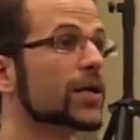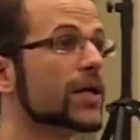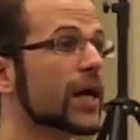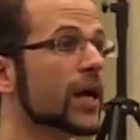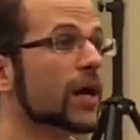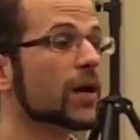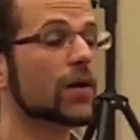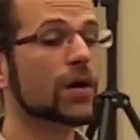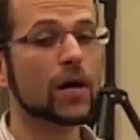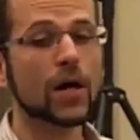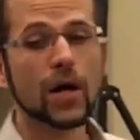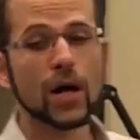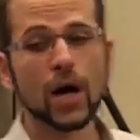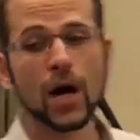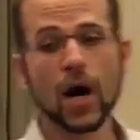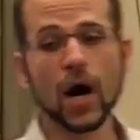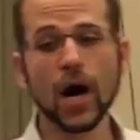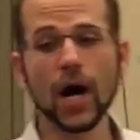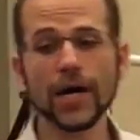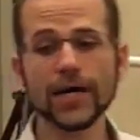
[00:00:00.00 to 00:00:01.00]

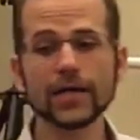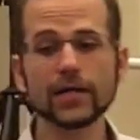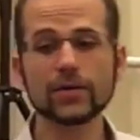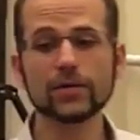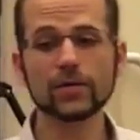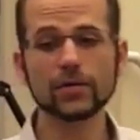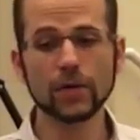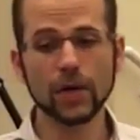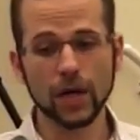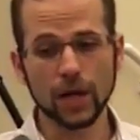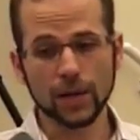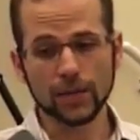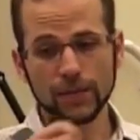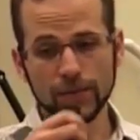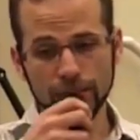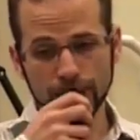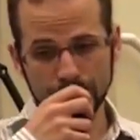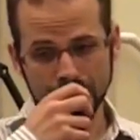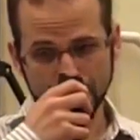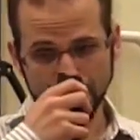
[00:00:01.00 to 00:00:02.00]
Now, I grew
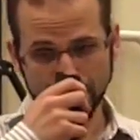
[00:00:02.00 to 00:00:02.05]
up